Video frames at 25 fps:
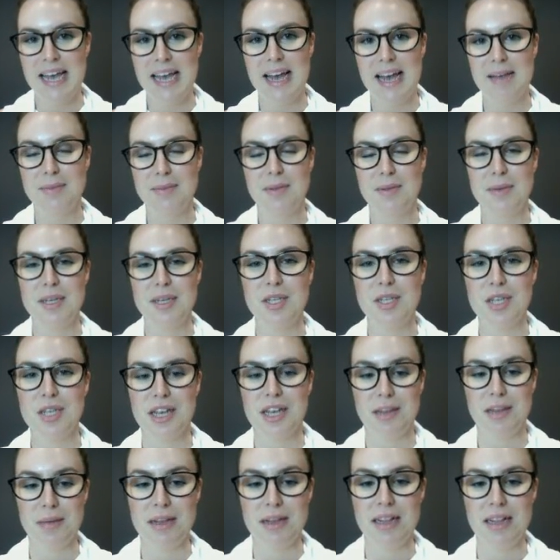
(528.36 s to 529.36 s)
so we can
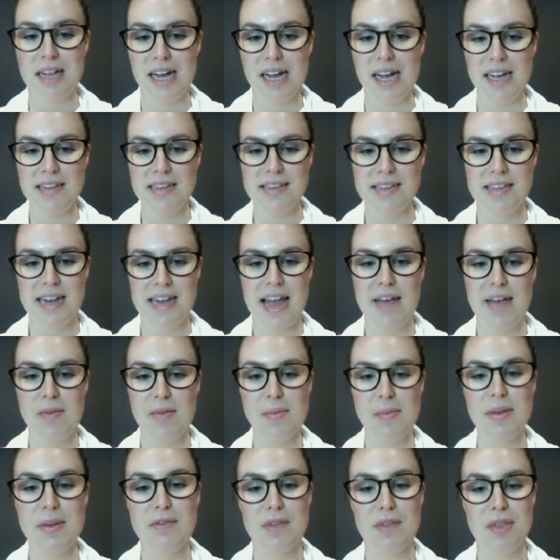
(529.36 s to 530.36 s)
share them in class, and have a
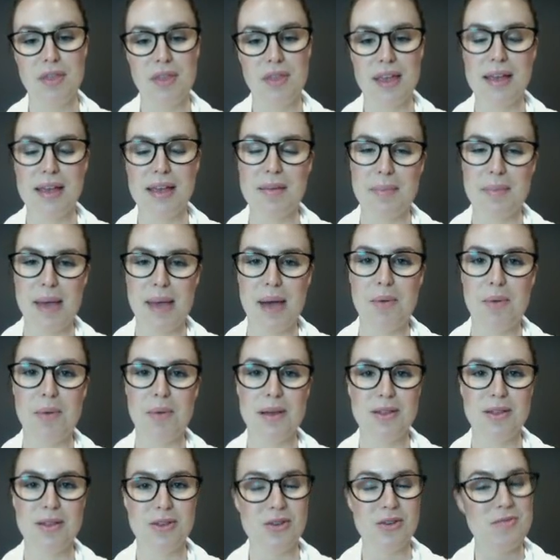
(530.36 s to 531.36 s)
bit of a think about
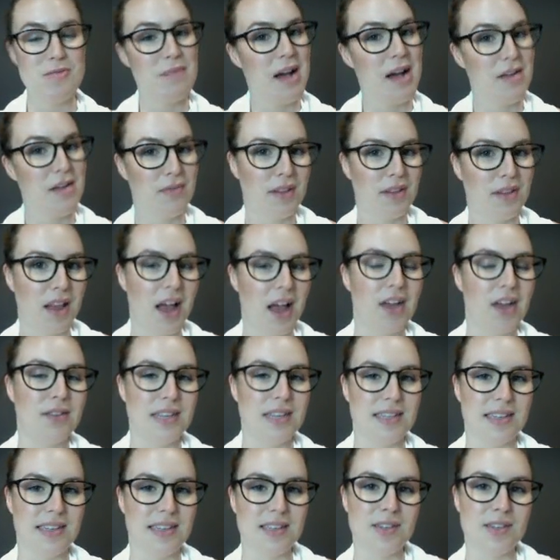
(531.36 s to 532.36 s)
whether you might rely on
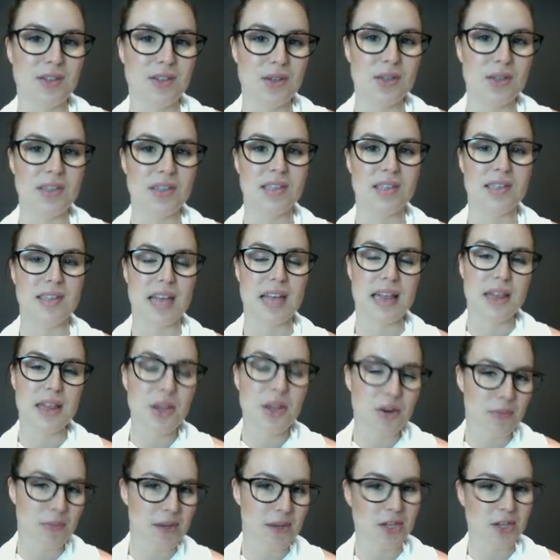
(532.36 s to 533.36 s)
these excuses a
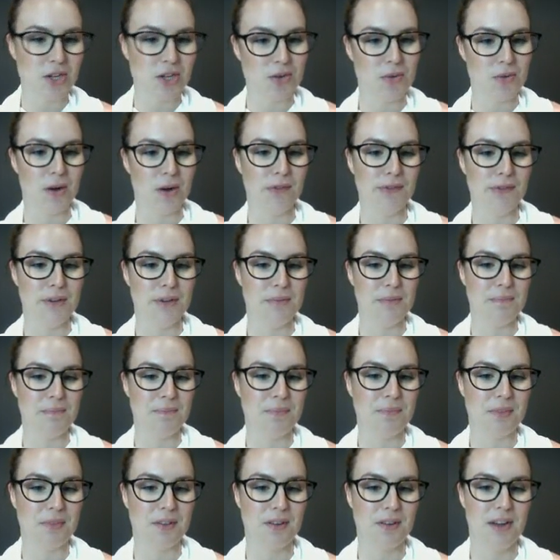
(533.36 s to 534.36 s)
little bit too often.
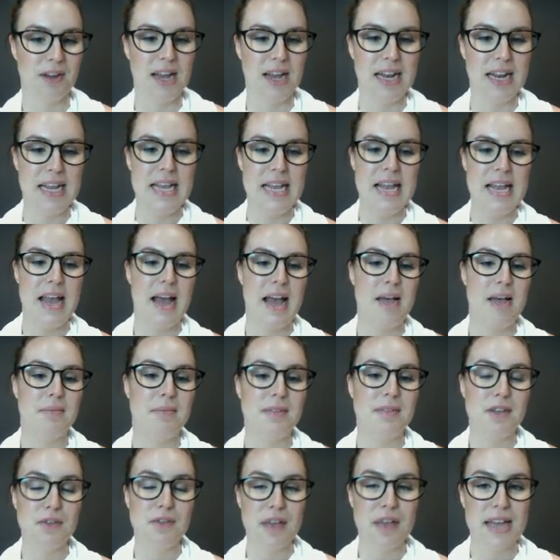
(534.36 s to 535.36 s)
Right?
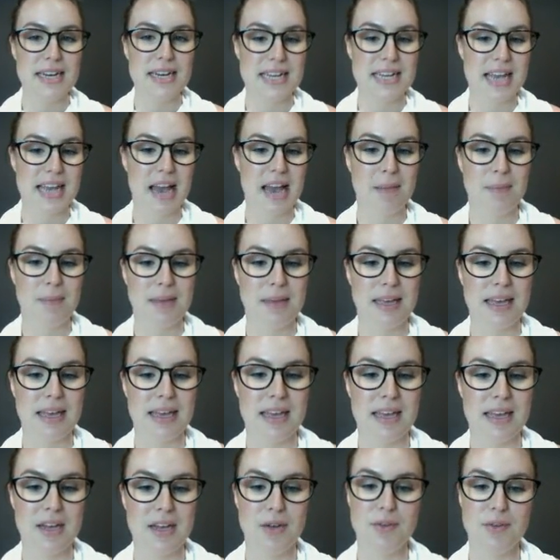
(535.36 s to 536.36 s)
Self-handicapping
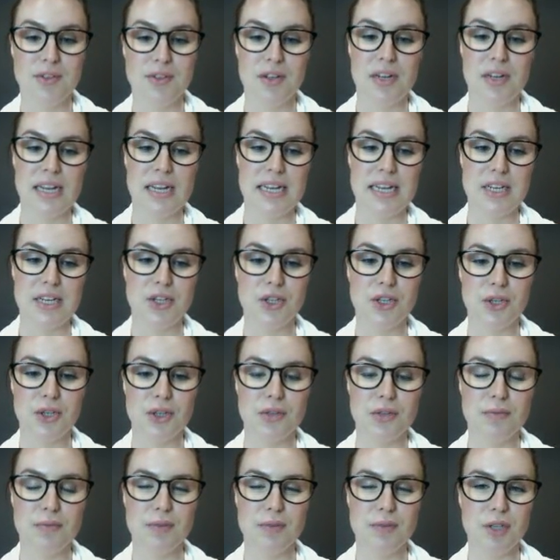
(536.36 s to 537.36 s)
can also lead
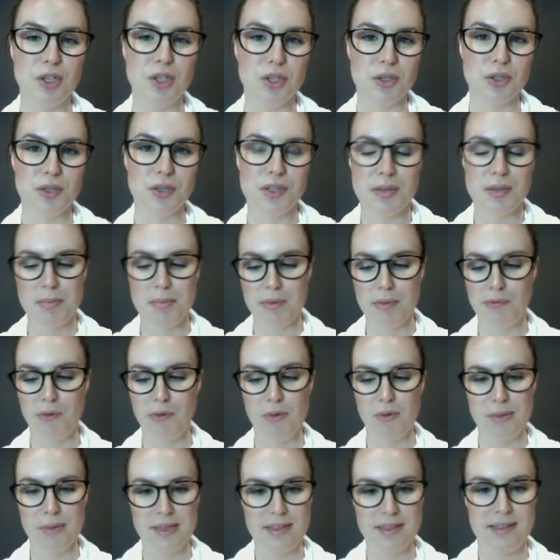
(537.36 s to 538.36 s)
to reduced
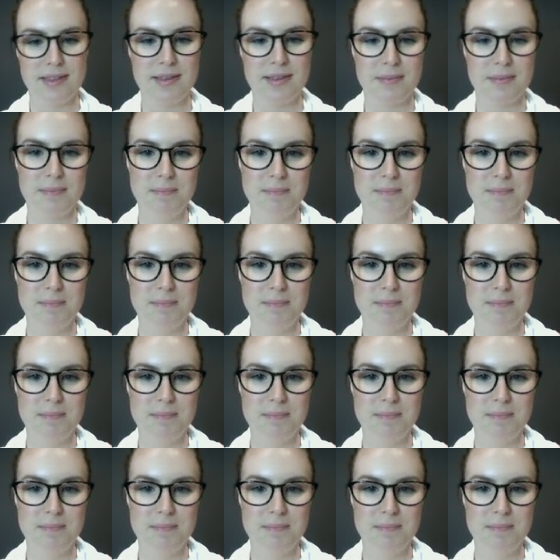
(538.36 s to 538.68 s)
performance.